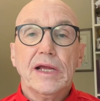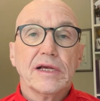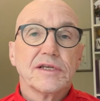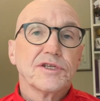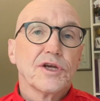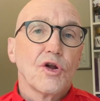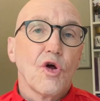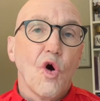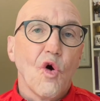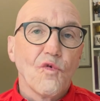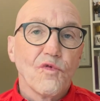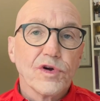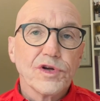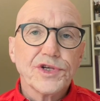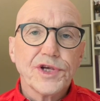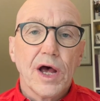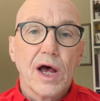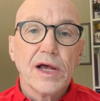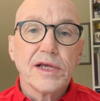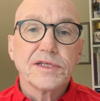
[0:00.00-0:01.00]
as an
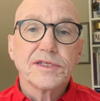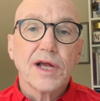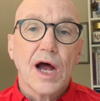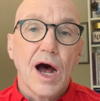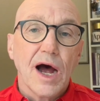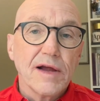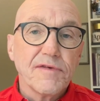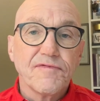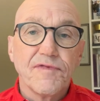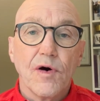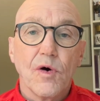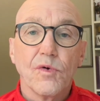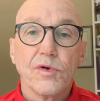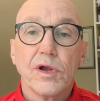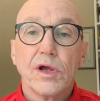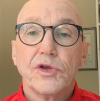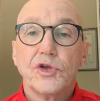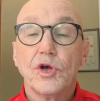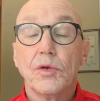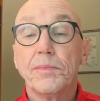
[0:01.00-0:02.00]
oversized iPhone.
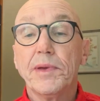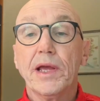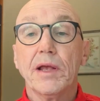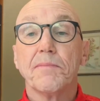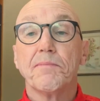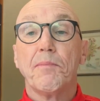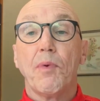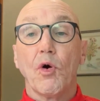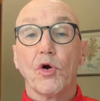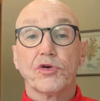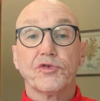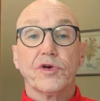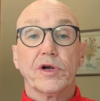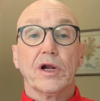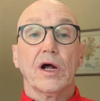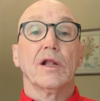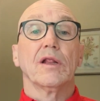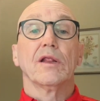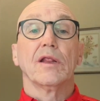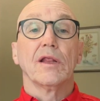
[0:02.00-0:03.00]
You'll be in
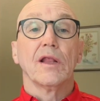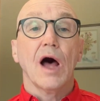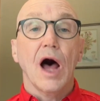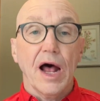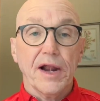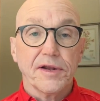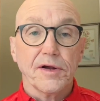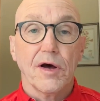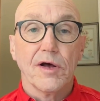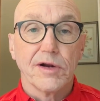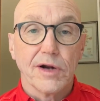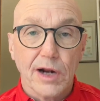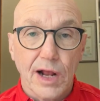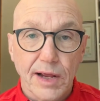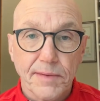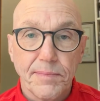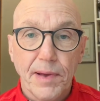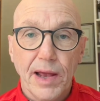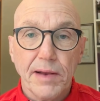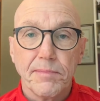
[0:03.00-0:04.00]
portrait a lot on an
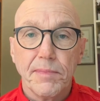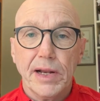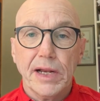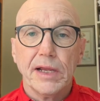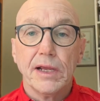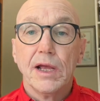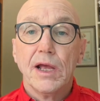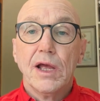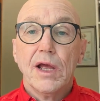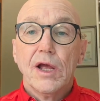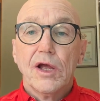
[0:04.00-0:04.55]
iPad Mini.